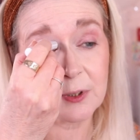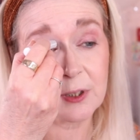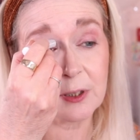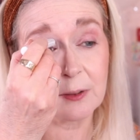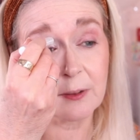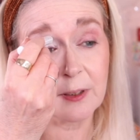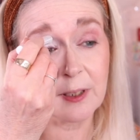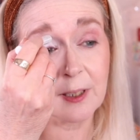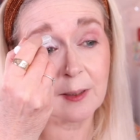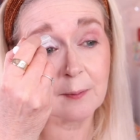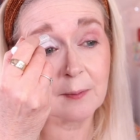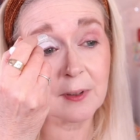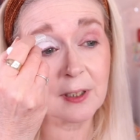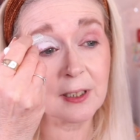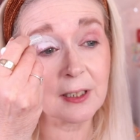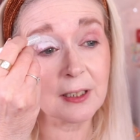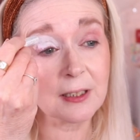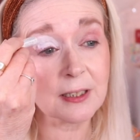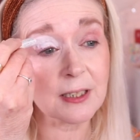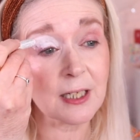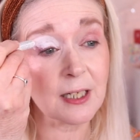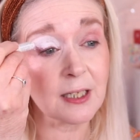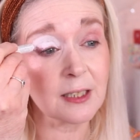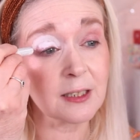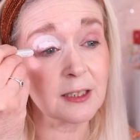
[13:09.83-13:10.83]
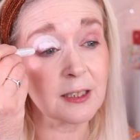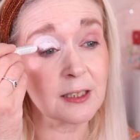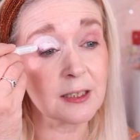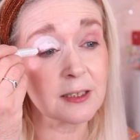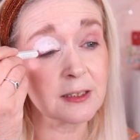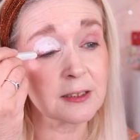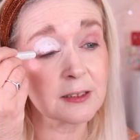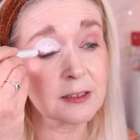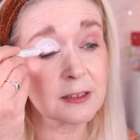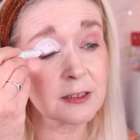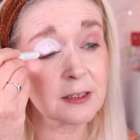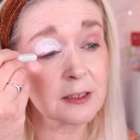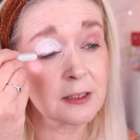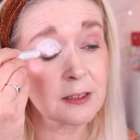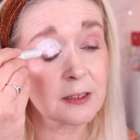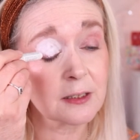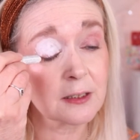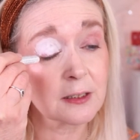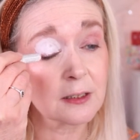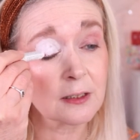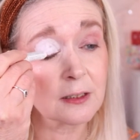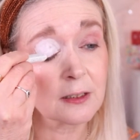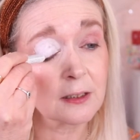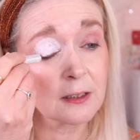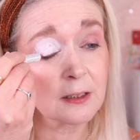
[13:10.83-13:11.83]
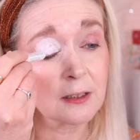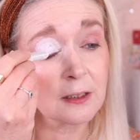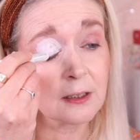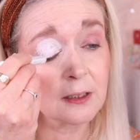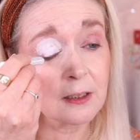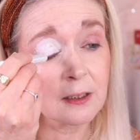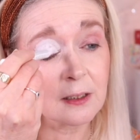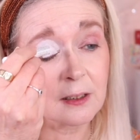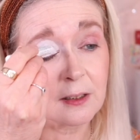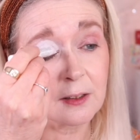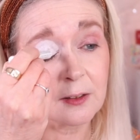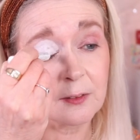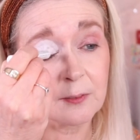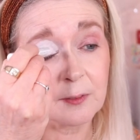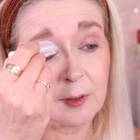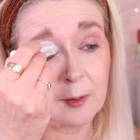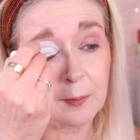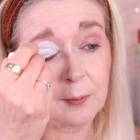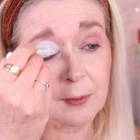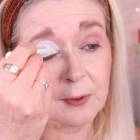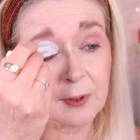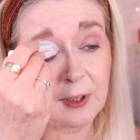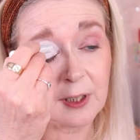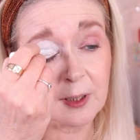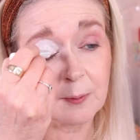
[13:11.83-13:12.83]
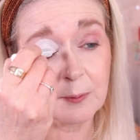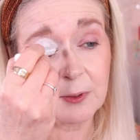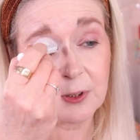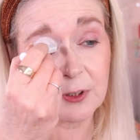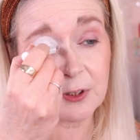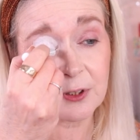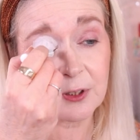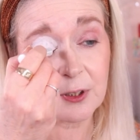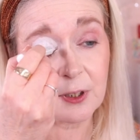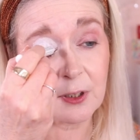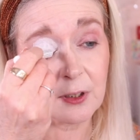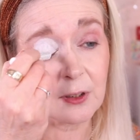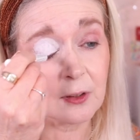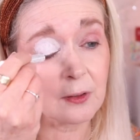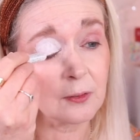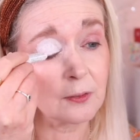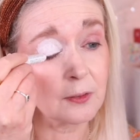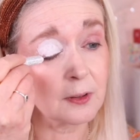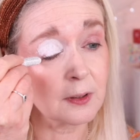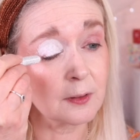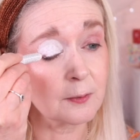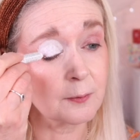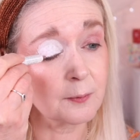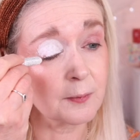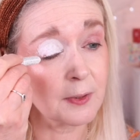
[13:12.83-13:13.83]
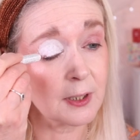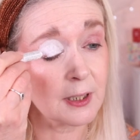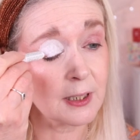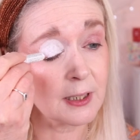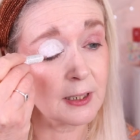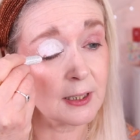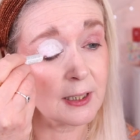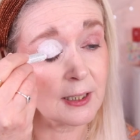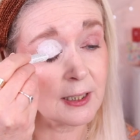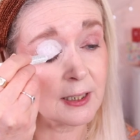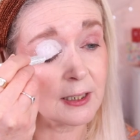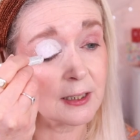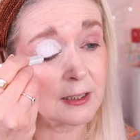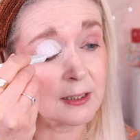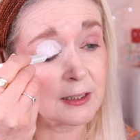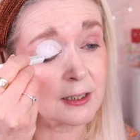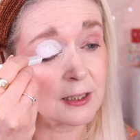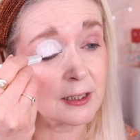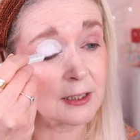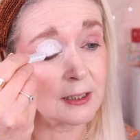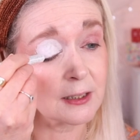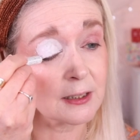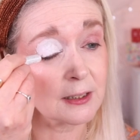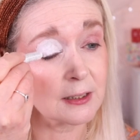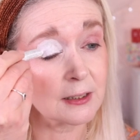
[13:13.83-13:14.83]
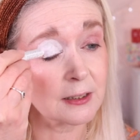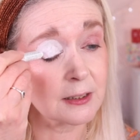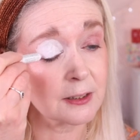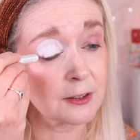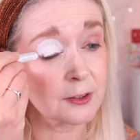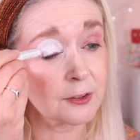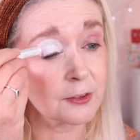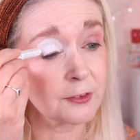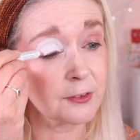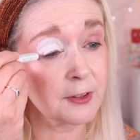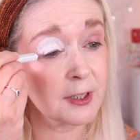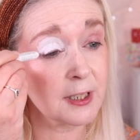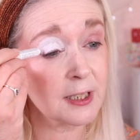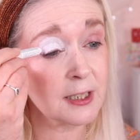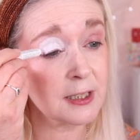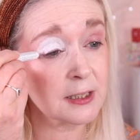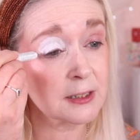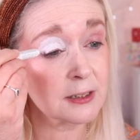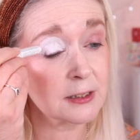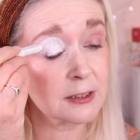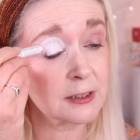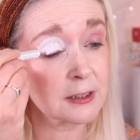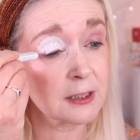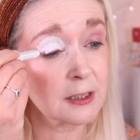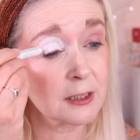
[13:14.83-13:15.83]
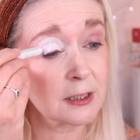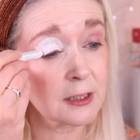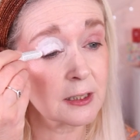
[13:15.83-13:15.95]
So I am going to take this over pretty much the whole of my lid and crease